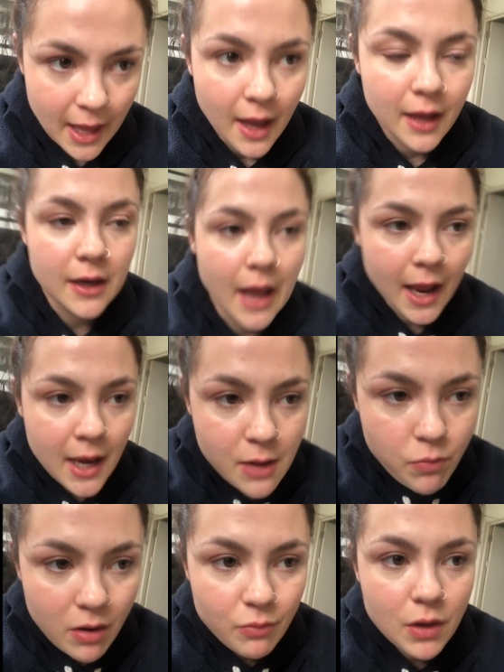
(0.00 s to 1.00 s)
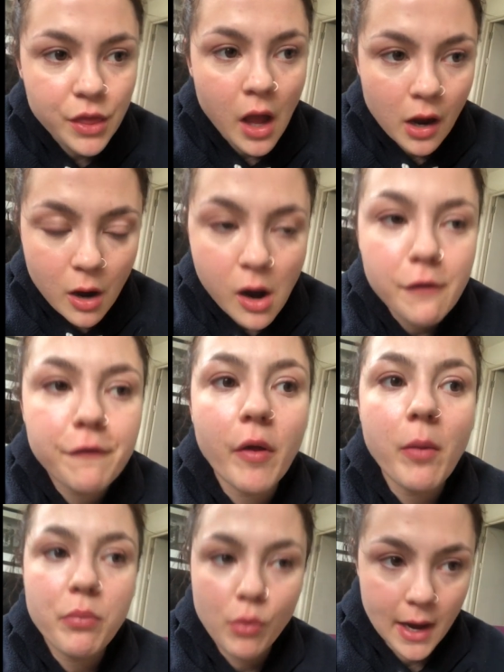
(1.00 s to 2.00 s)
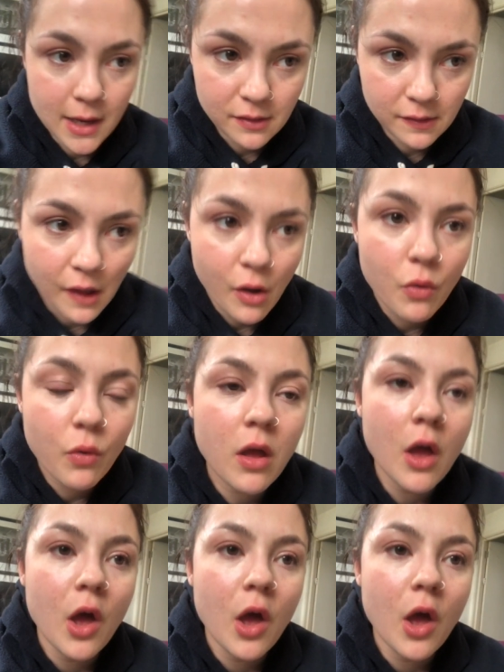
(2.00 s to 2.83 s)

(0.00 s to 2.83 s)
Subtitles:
And anyone with half a brain cell